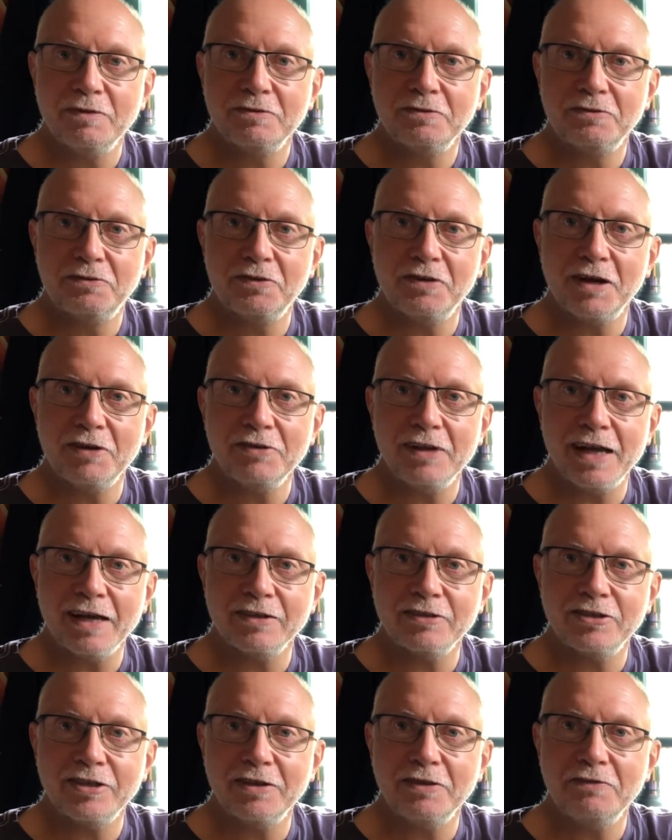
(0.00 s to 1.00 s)
for our
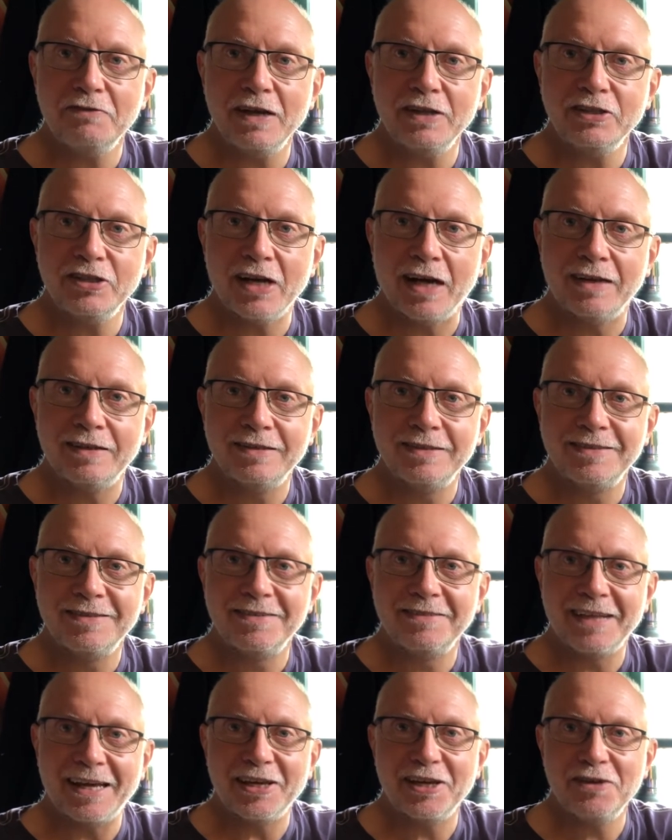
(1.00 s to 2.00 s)
next shed adventure.
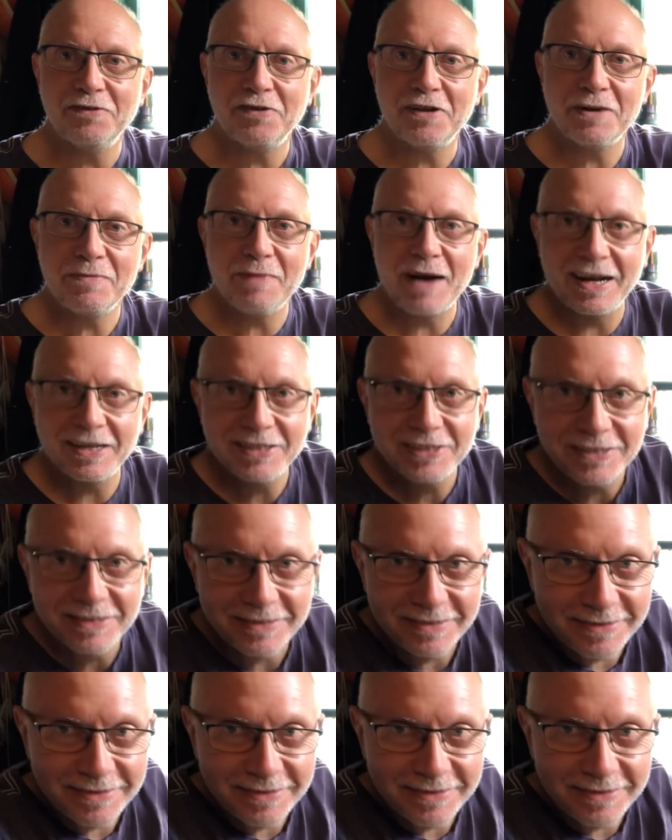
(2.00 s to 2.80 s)
Thank you very much.